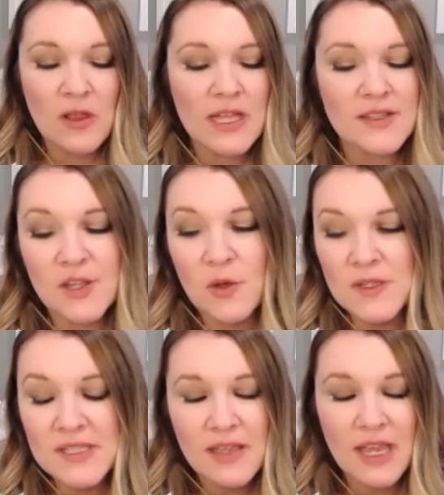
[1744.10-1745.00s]
And so it
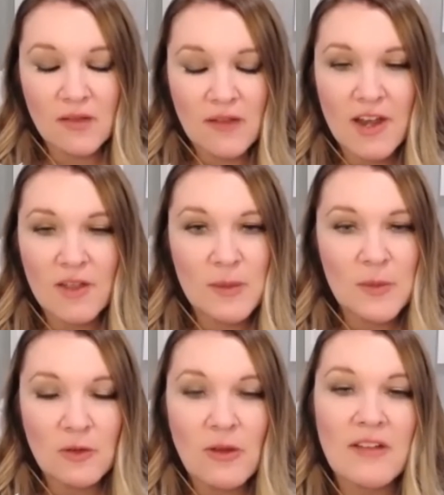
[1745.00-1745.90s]
wasn't like a lot of
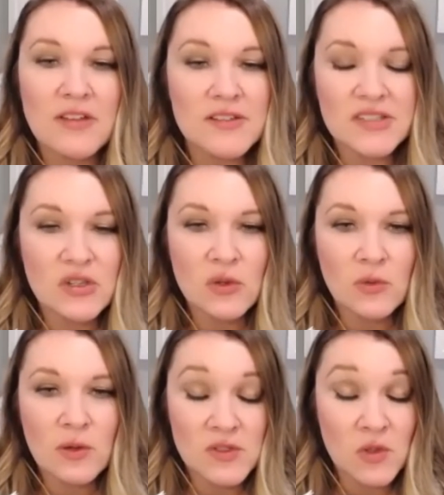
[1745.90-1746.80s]
people around us knew
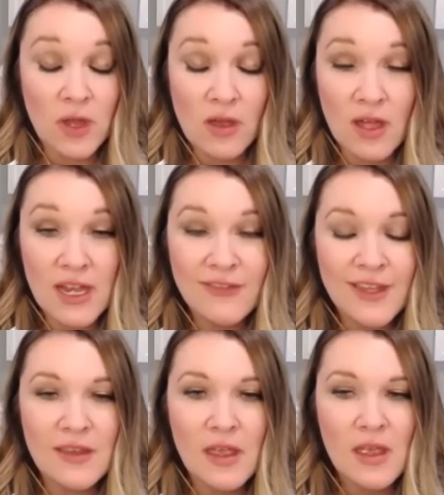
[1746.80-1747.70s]
what was going on,
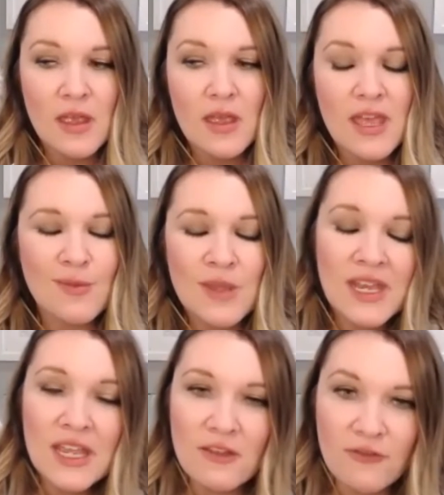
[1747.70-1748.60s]
even
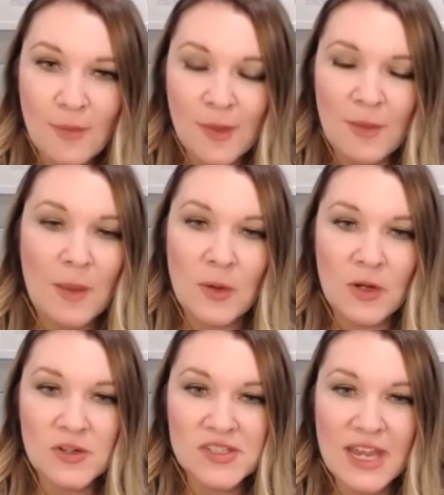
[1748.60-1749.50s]
immediate family
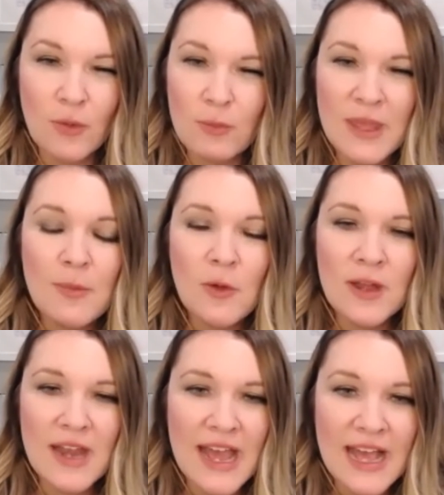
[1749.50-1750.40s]
members. Like when people
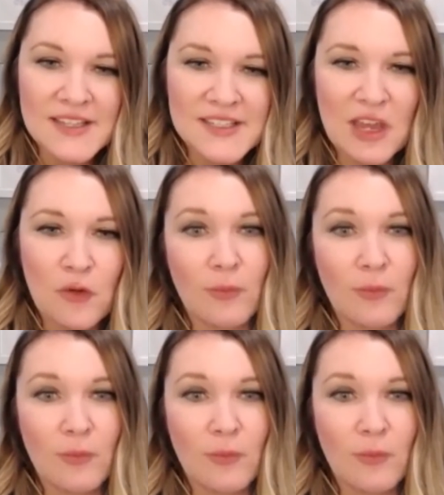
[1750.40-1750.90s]
would ask, like,